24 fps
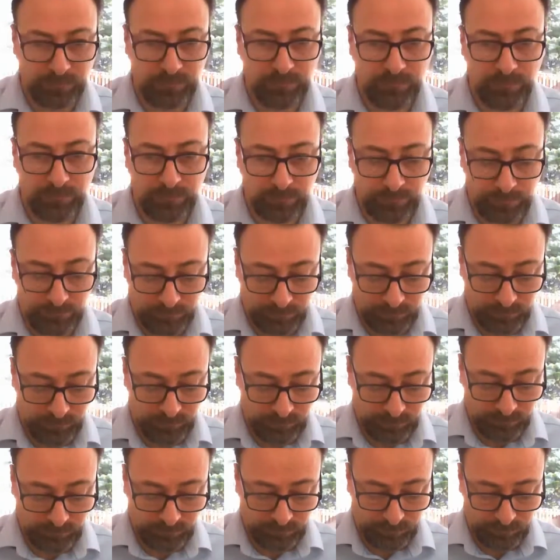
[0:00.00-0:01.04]
So we'll move
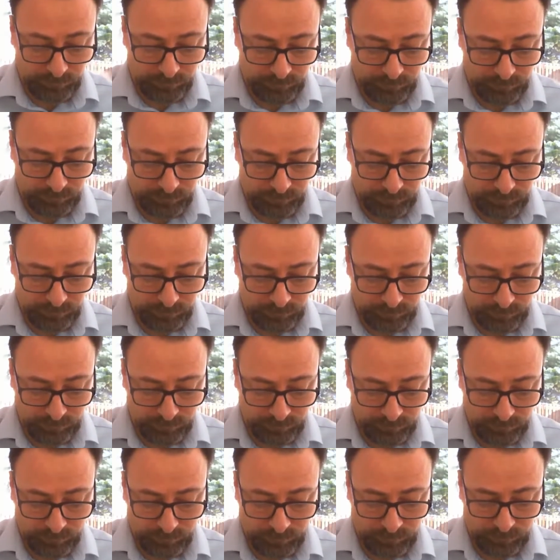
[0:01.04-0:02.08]
on then with
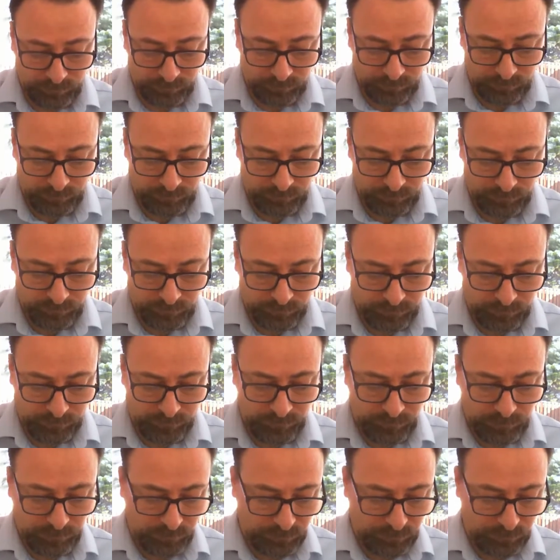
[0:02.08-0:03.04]
that in mind. We'll